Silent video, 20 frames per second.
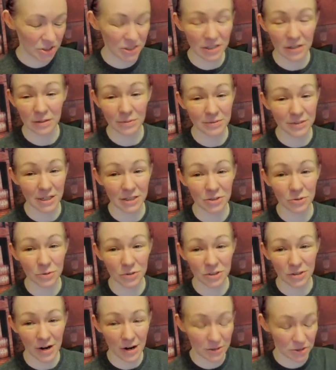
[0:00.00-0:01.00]
still obsessed with
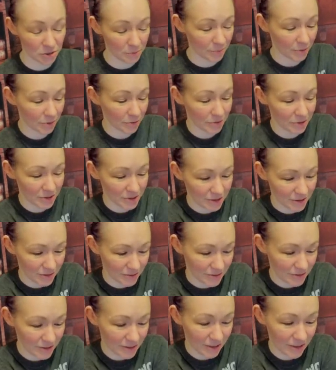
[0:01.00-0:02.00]
scratching posts.
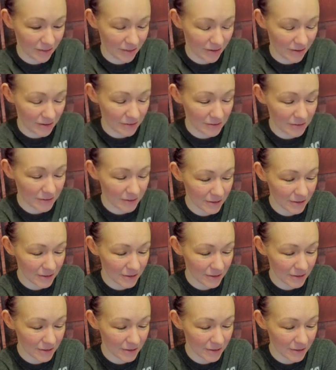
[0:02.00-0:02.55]
It's like a thing.